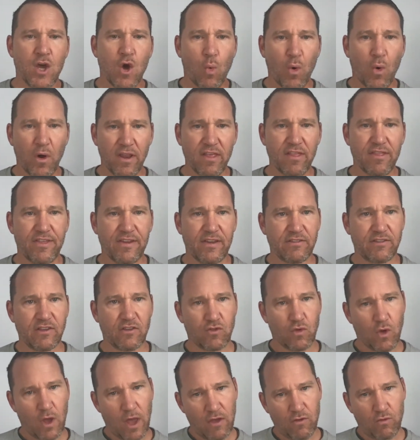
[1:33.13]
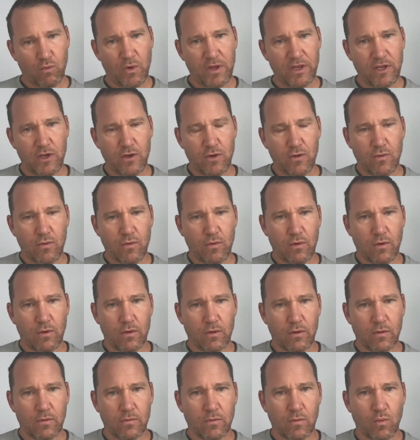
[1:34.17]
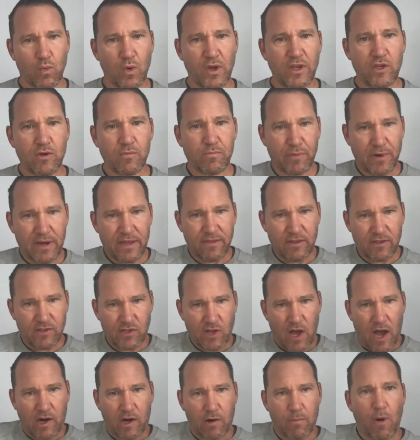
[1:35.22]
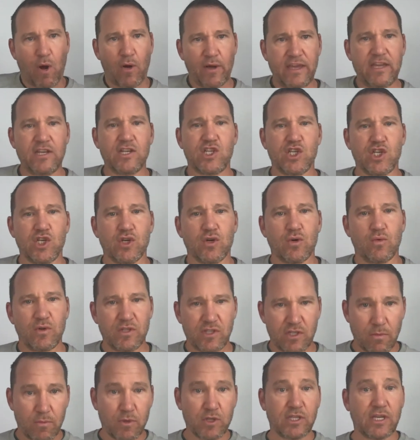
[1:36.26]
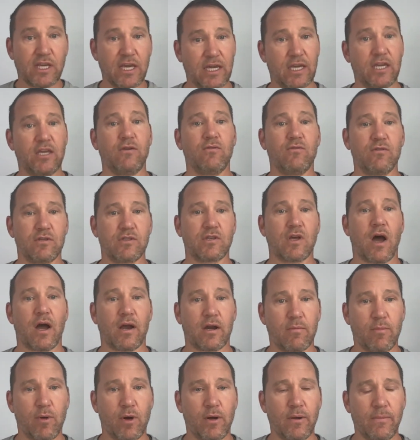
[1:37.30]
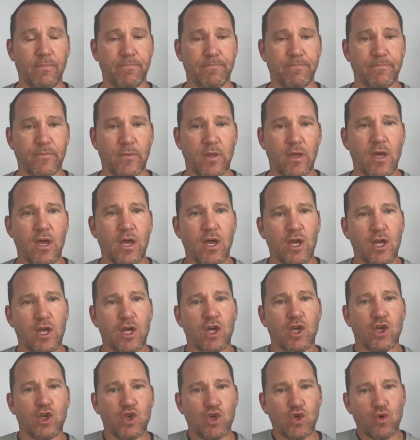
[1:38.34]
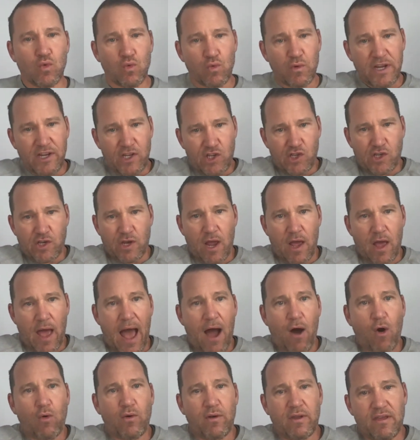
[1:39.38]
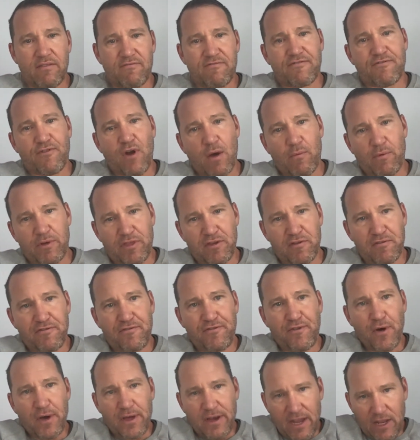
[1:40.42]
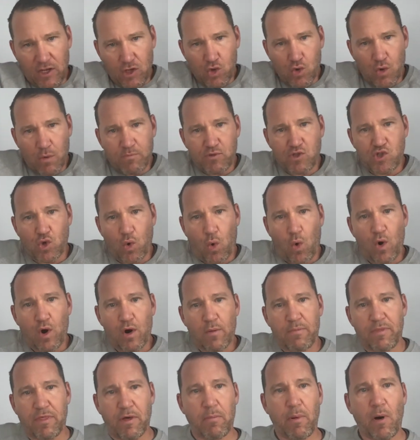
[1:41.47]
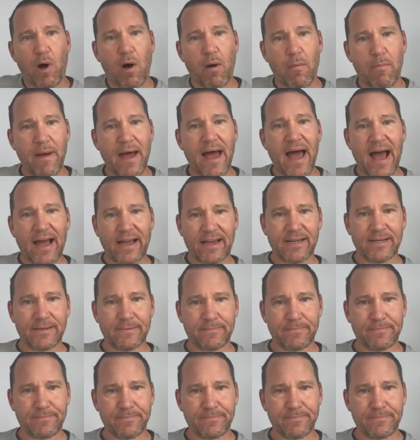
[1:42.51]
One of the things is when you bring the soccer ball into you, when someone's kicking you the soccer ball, you reach out in front with your foot and you absorb the ball back.